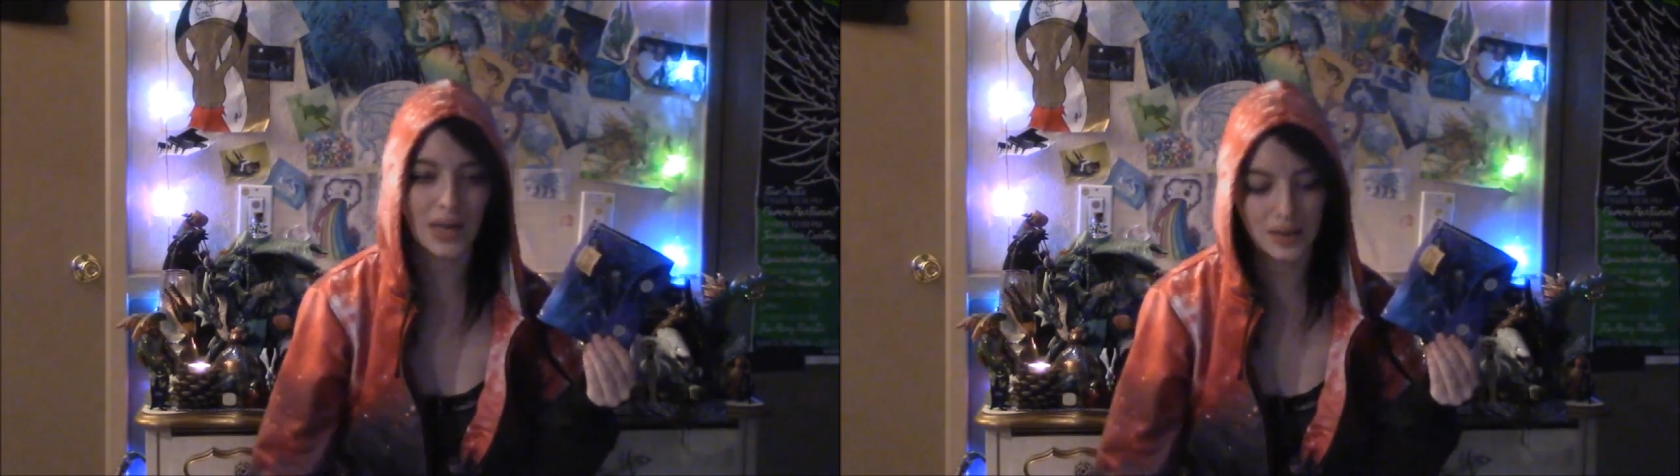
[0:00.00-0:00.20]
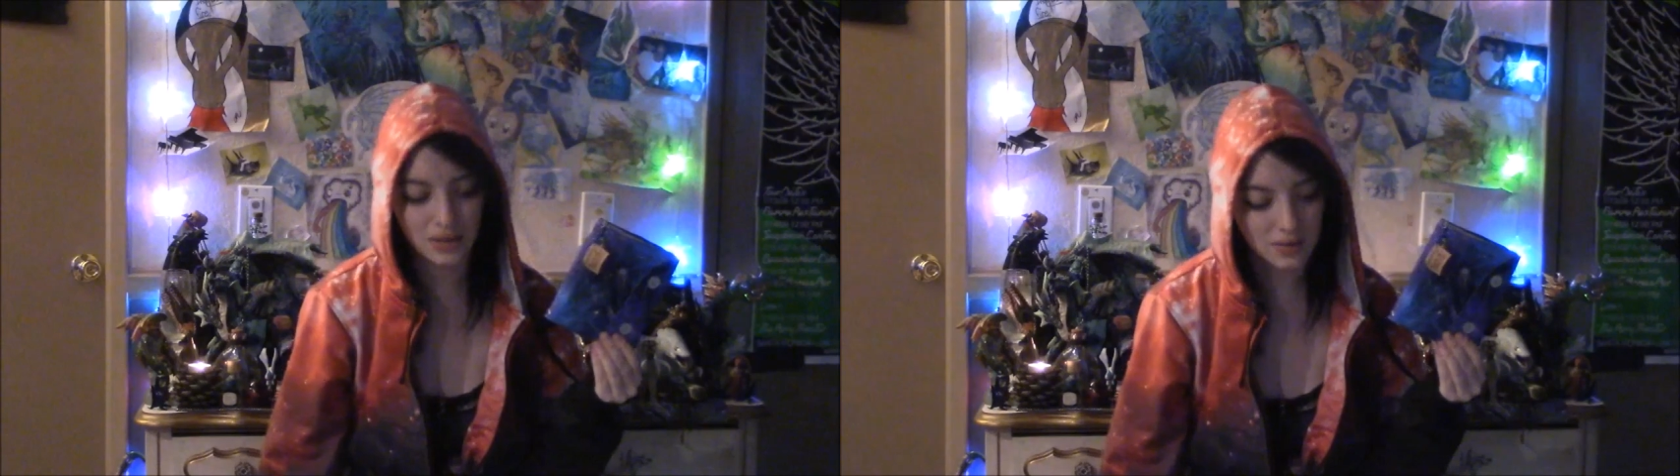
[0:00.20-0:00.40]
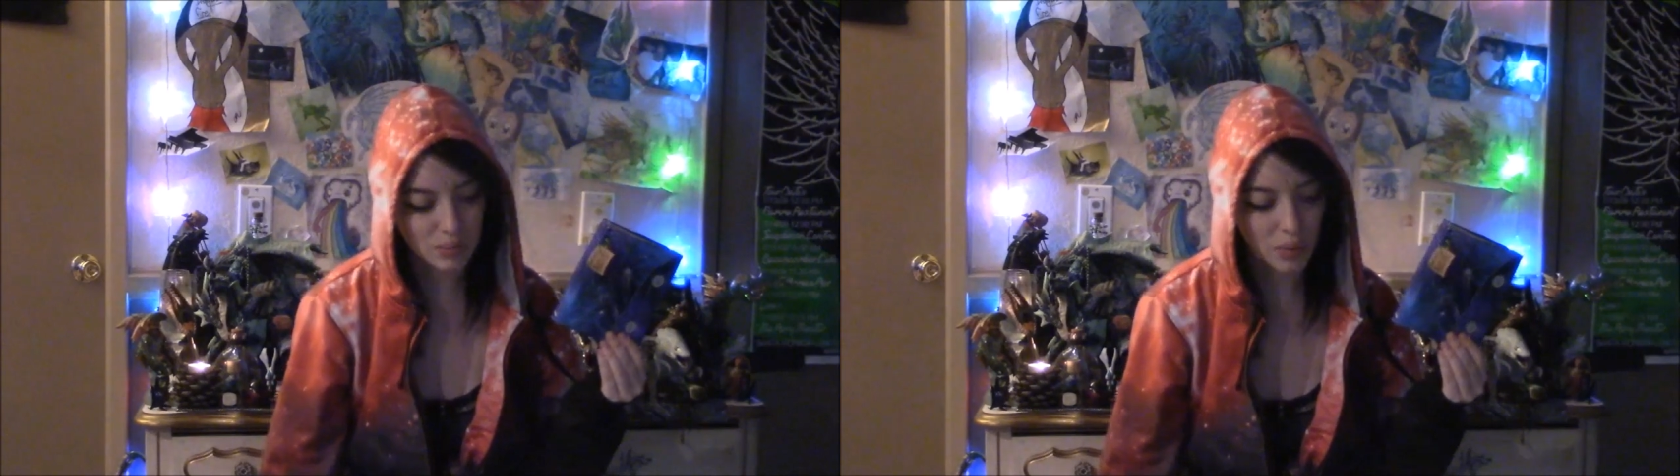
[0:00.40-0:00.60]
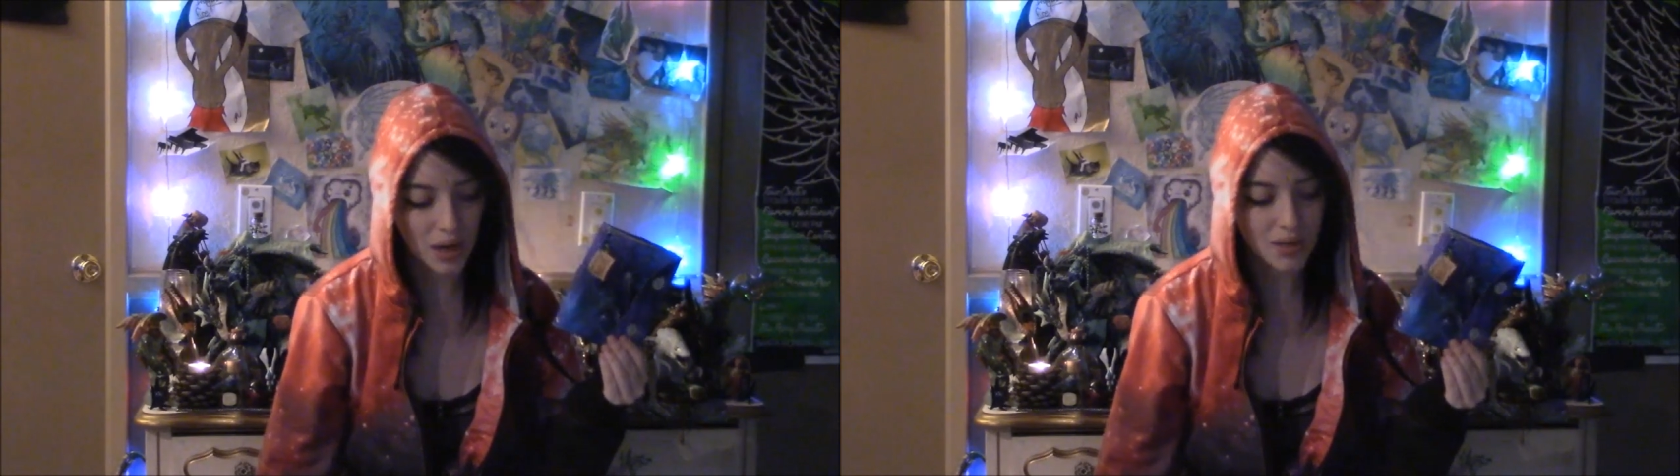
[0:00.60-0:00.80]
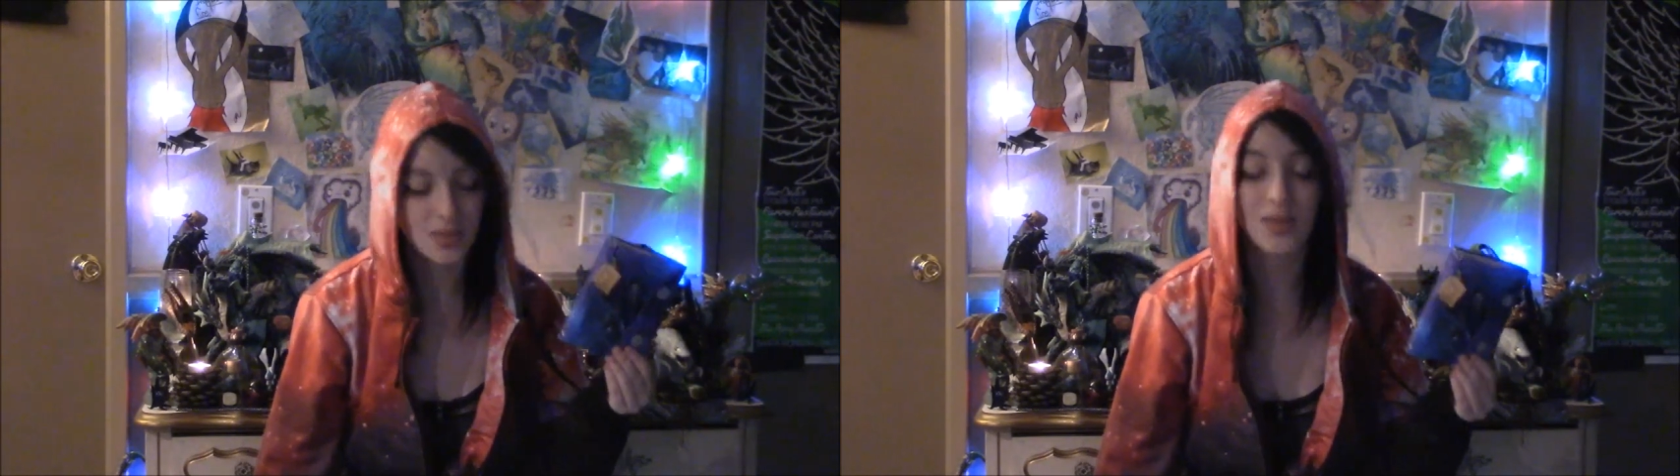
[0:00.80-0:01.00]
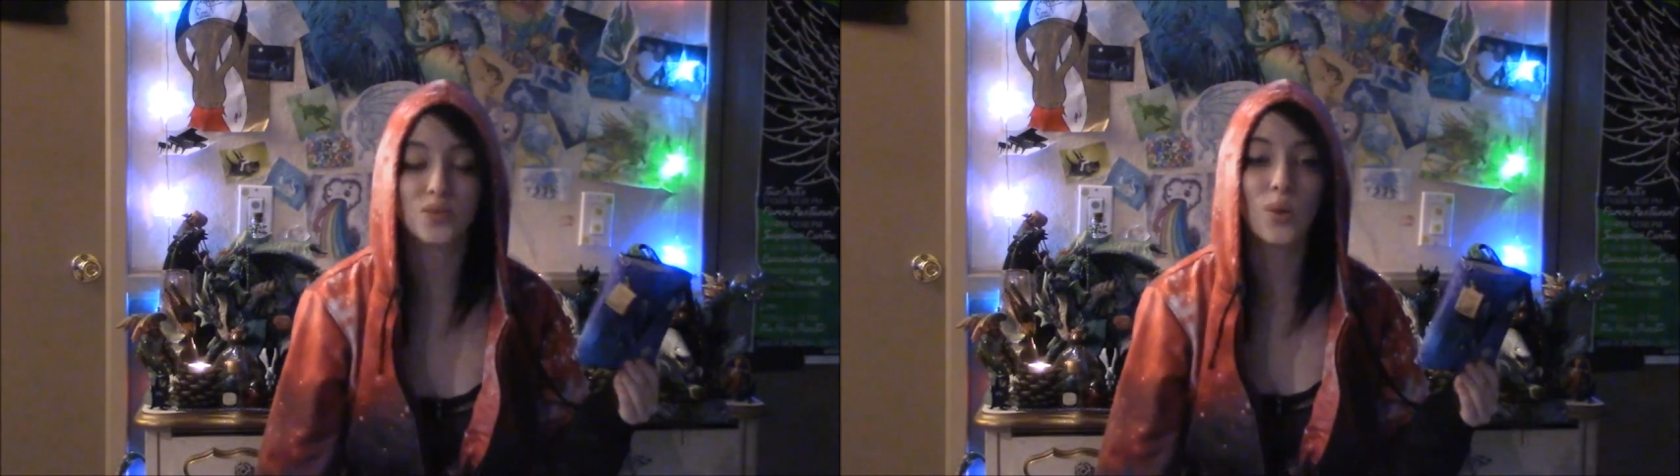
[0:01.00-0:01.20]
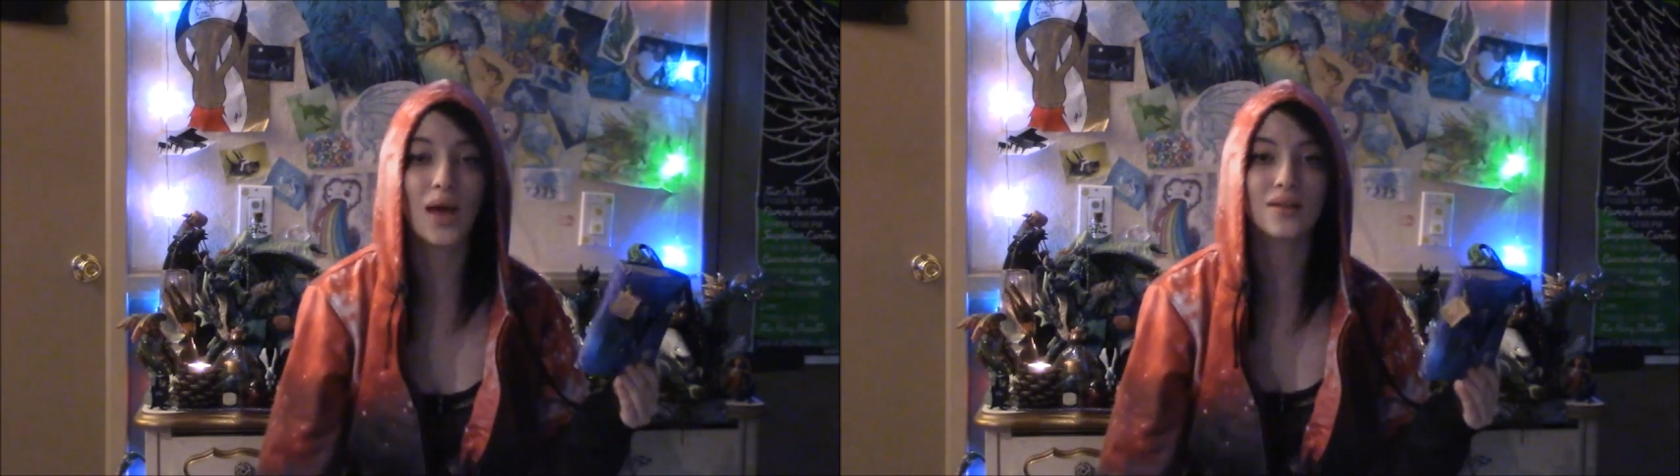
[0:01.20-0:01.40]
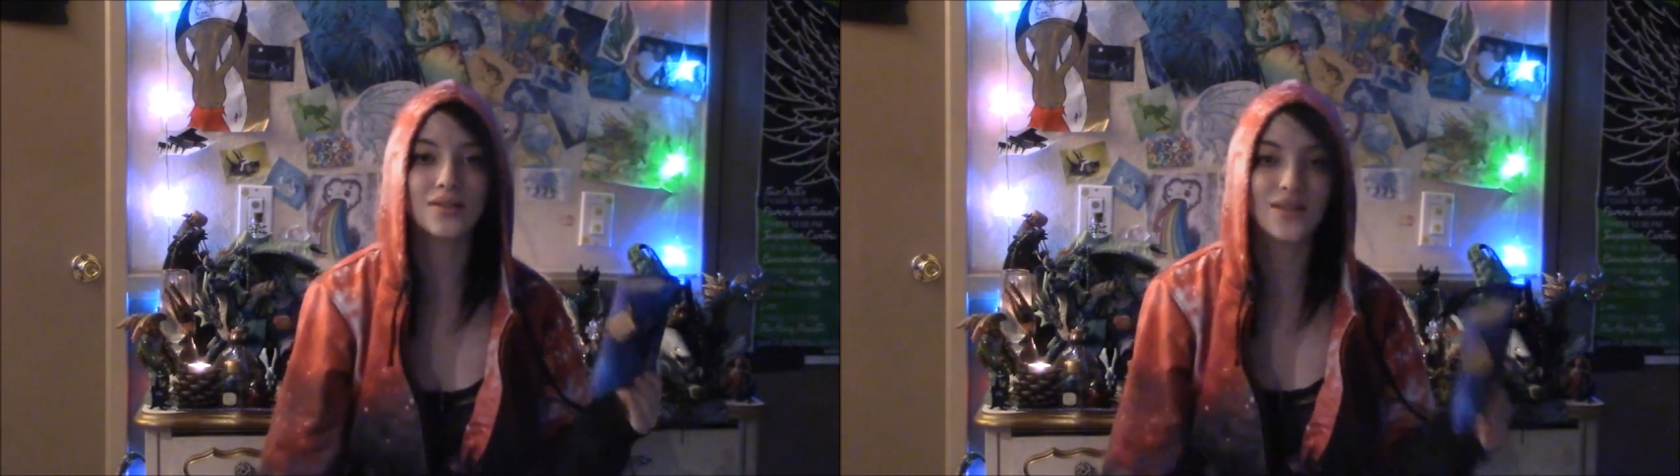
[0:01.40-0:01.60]
a little surprise as
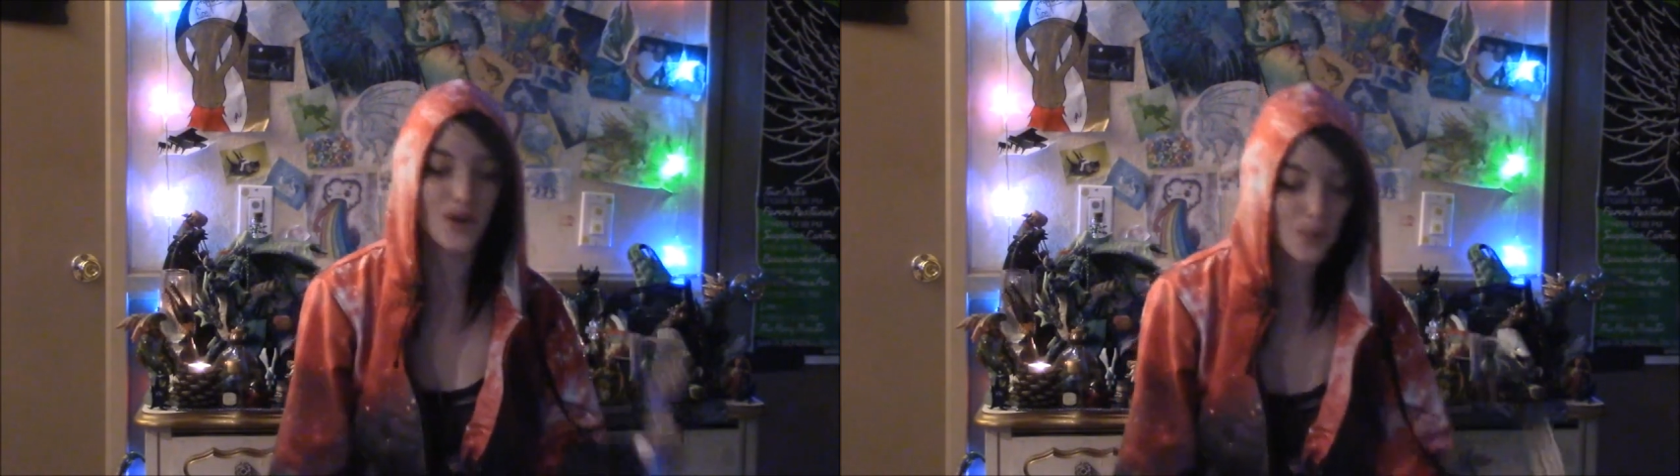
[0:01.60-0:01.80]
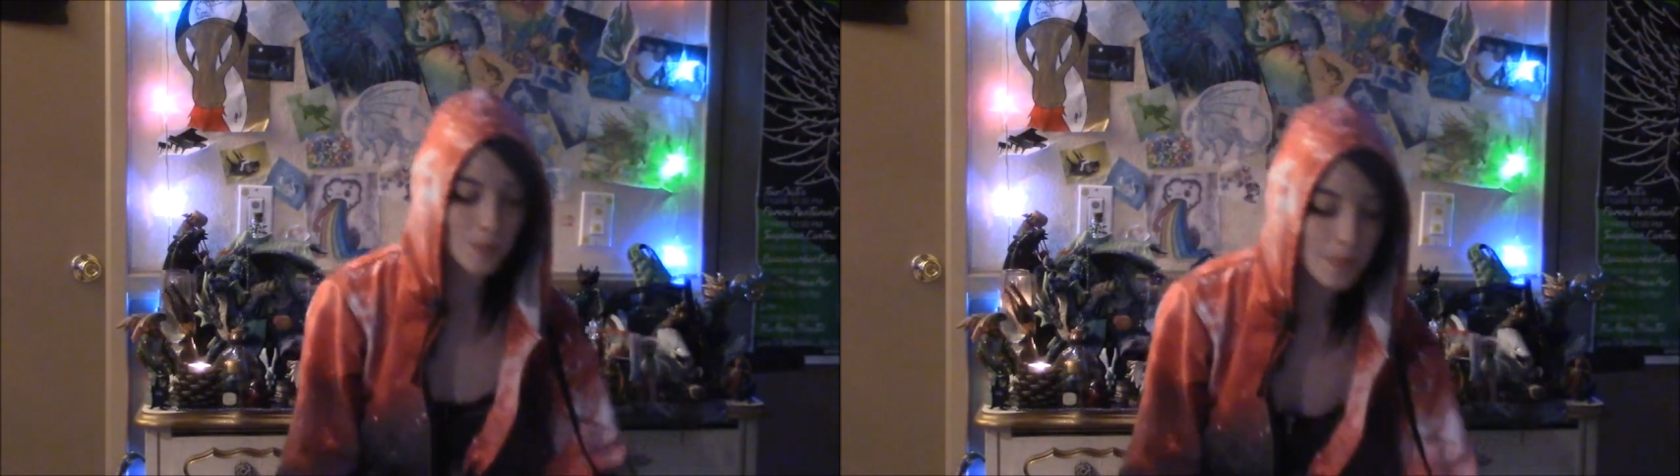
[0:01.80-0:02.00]
well. So